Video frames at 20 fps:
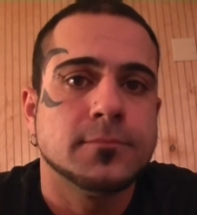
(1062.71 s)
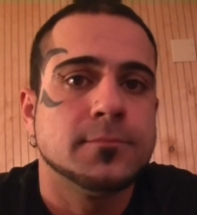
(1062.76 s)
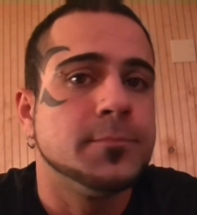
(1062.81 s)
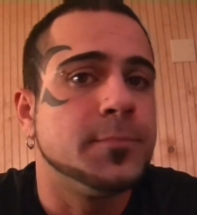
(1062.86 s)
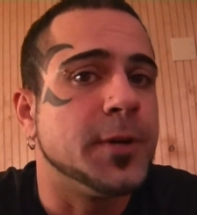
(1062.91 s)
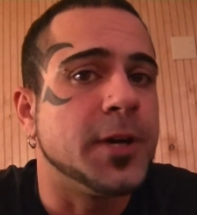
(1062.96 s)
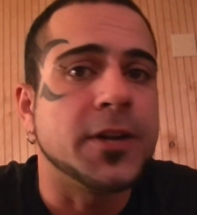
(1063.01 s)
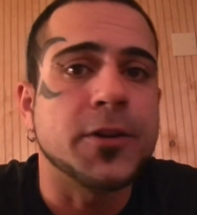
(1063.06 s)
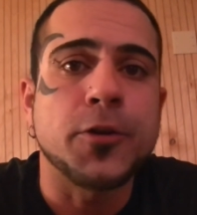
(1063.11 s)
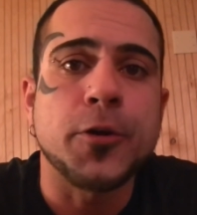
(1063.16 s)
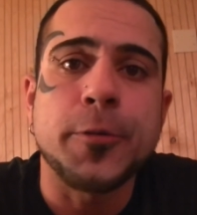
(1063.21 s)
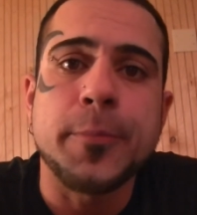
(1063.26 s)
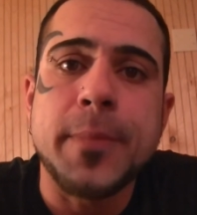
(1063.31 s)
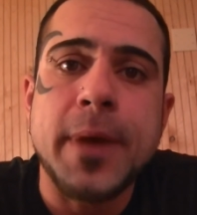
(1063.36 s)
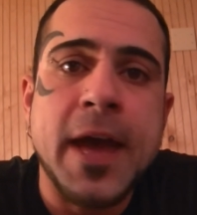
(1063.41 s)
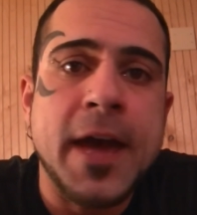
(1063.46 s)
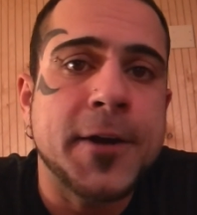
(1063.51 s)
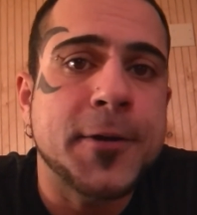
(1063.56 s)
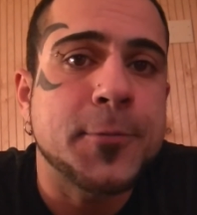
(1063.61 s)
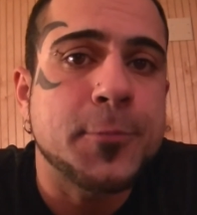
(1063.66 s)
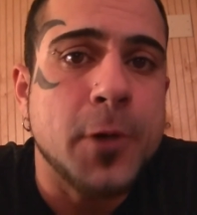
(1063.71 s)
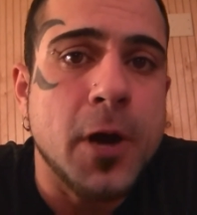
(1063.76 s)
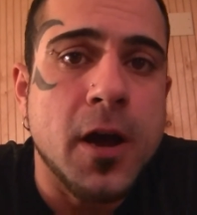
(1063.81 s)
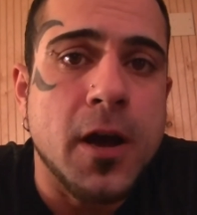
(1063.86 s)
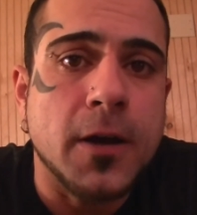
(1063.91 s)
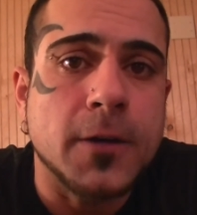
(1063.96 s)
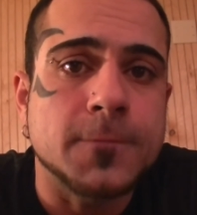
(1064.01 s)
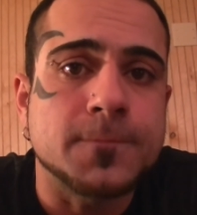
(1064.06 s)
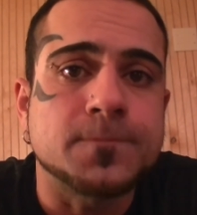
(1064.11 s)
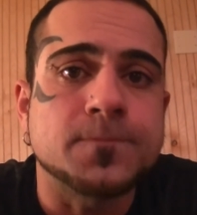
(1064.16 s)
But no matter
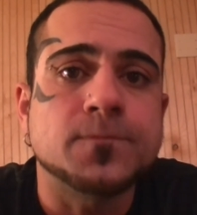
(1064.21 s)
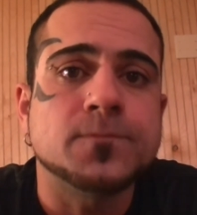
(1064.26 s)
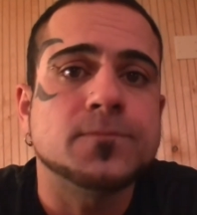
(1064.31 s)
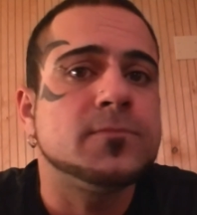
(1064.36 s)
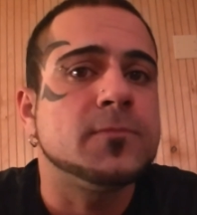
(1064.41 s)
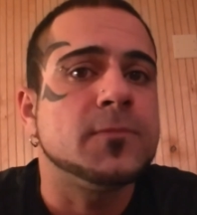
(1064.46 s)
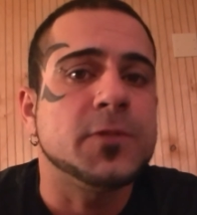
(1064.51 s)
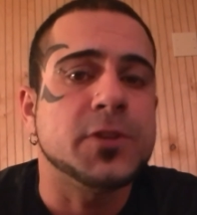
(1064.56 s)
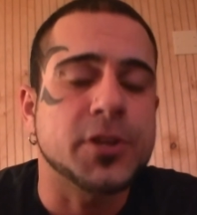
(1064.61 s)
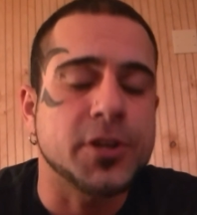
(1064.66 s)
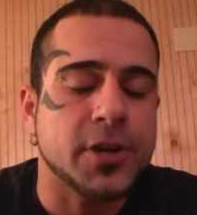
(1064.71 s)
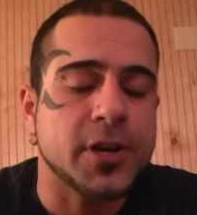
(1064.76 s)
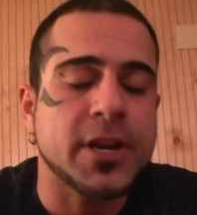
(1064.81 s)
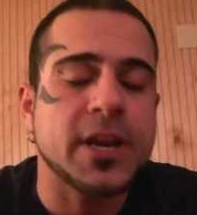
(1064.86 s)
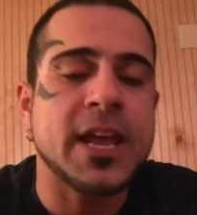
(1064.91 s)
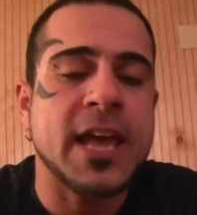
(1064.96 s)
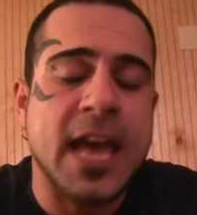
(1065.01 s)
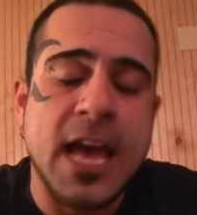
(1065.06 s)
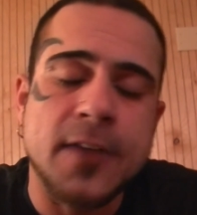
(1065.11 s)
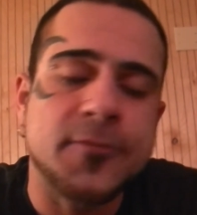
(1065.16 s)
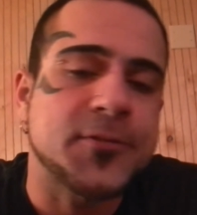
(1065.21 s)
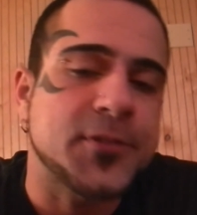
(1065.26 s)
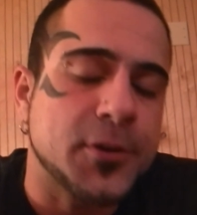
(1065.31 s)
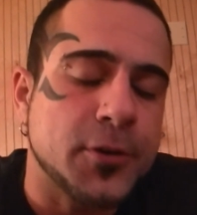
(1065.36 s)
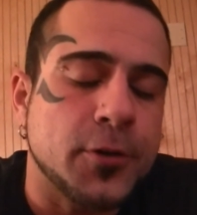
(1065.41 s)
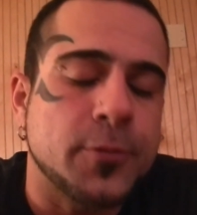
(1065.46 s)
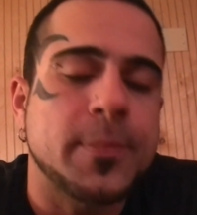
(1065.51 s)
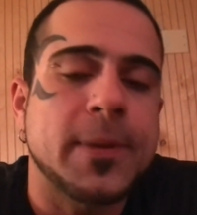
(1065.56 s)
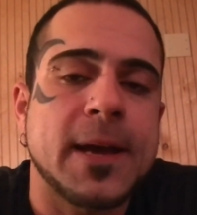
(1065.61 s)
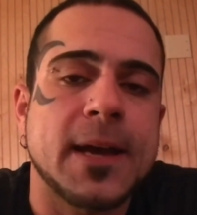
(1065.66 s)
what, you're gonna have to
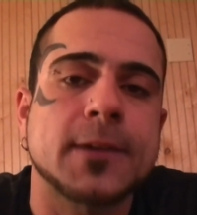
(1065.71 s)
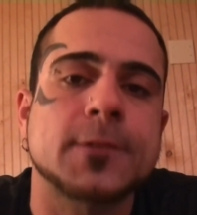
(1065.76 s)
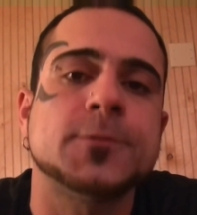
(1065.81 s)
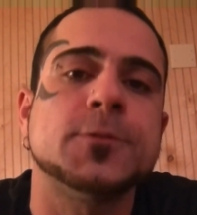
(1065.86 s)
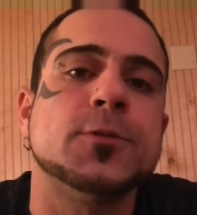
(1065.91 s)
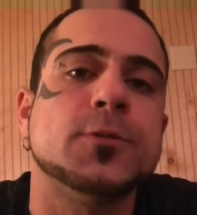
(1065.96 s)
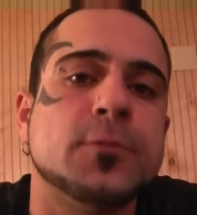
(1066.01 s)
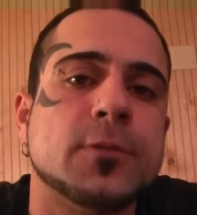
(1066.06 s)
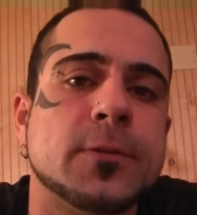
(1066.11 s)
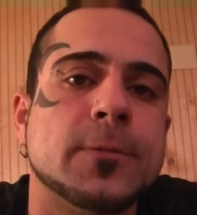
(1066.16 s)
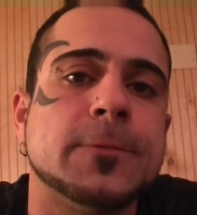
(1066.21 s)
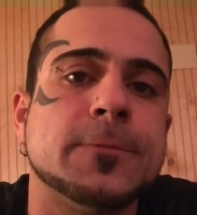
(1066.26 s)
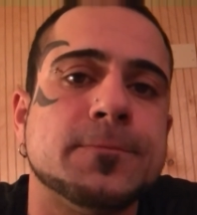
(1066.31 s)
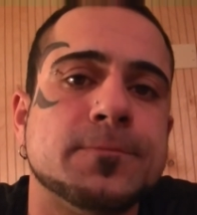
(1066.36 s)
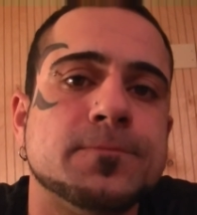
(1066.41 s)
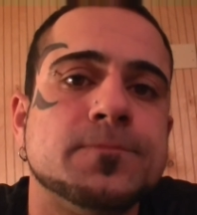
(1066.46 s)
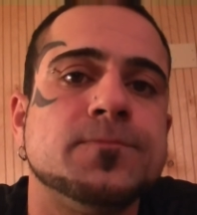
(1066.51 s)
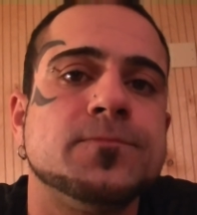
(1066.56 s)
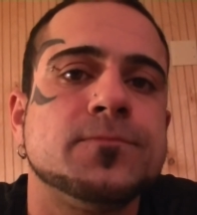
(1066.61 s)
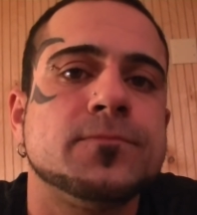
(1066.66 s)
go back to a woman.